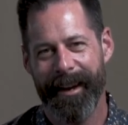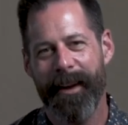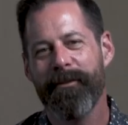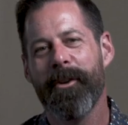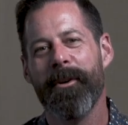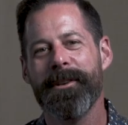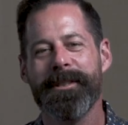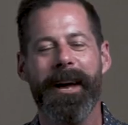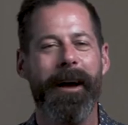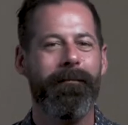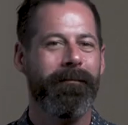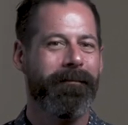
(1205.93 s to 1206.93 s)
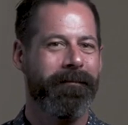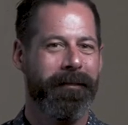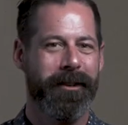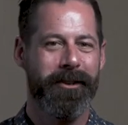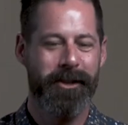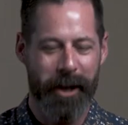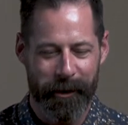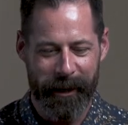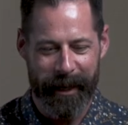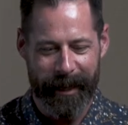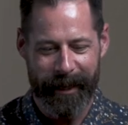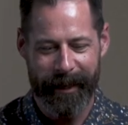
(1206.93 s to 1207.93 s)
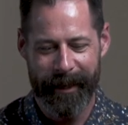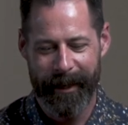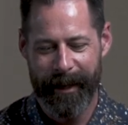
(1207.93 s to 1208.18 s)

Now, of course, I'm joking,